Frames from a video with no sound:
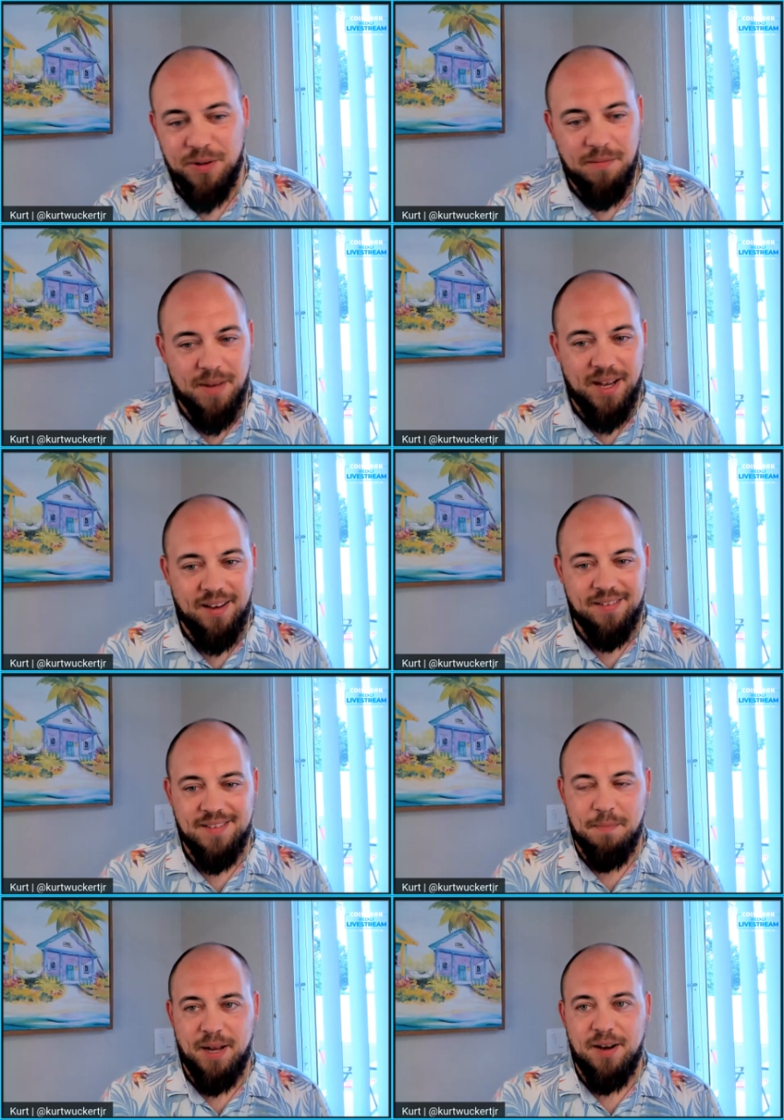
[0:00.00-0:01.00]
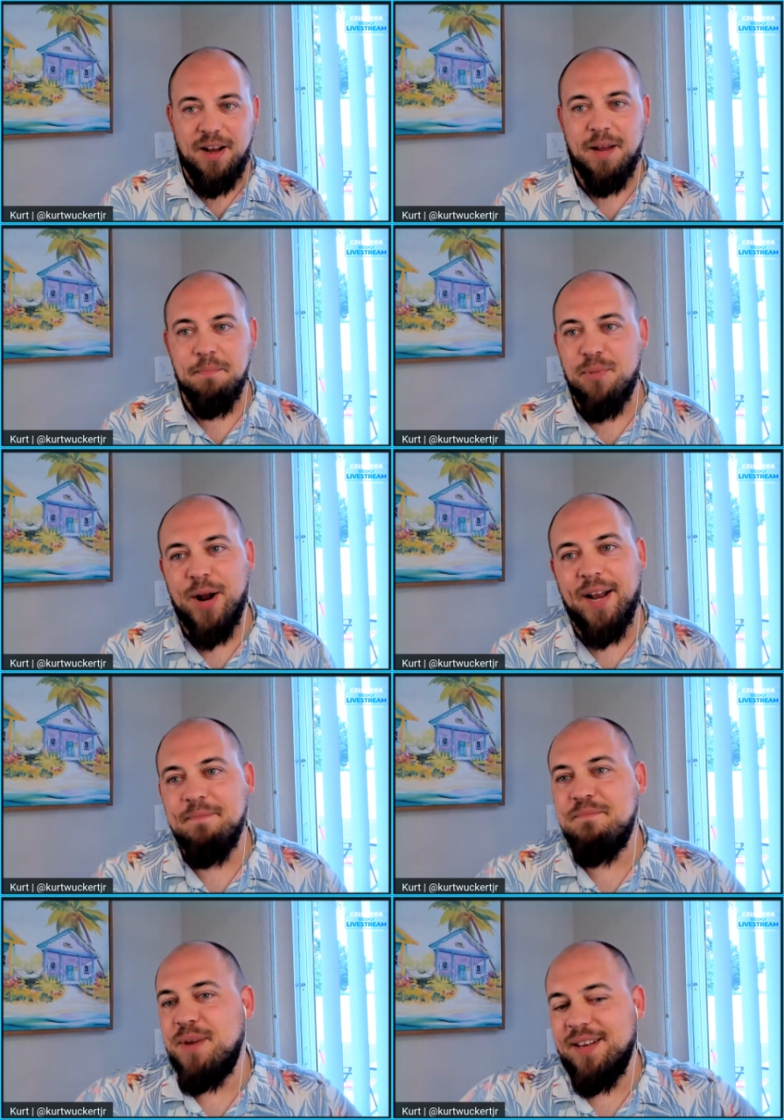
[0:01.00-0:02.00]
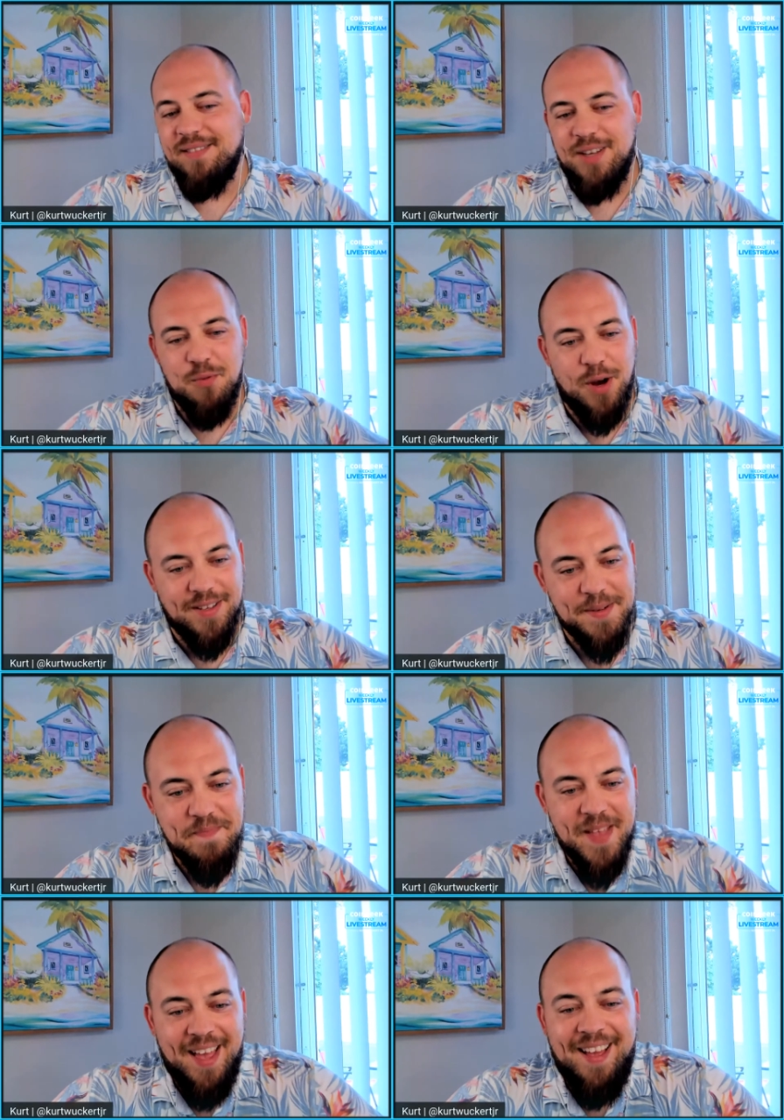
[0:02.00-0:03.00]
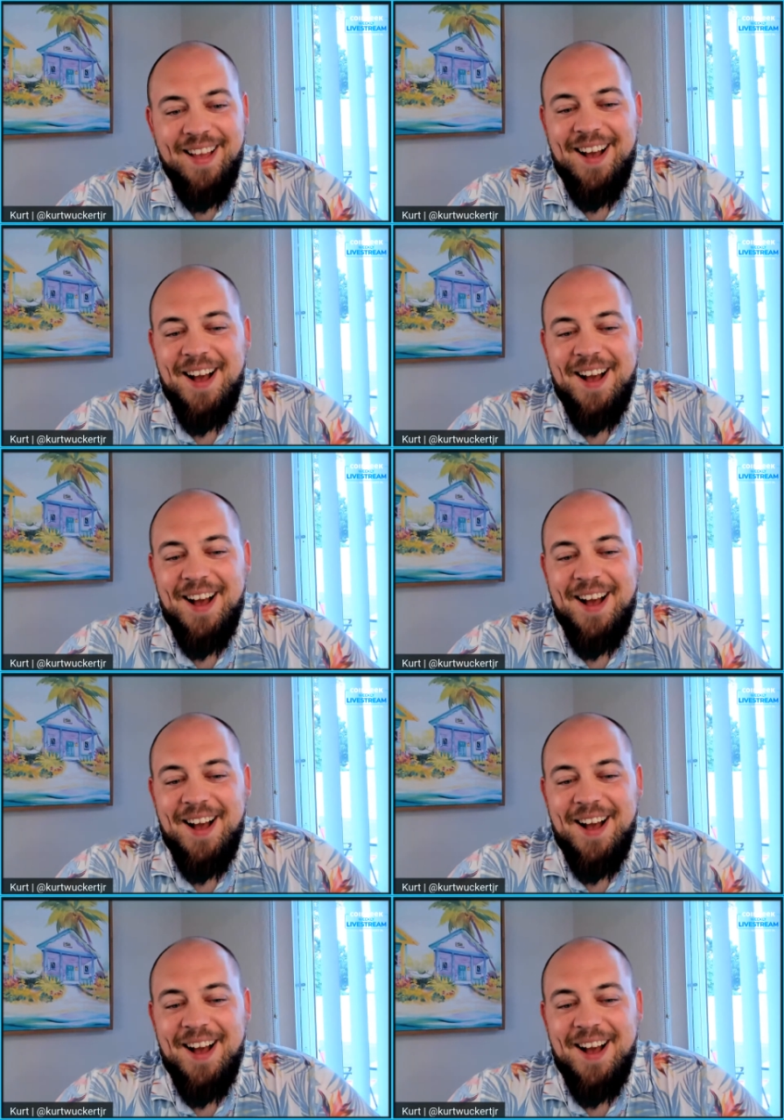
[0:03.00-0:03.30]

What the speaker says: jumbled in my nugget brain, but it was.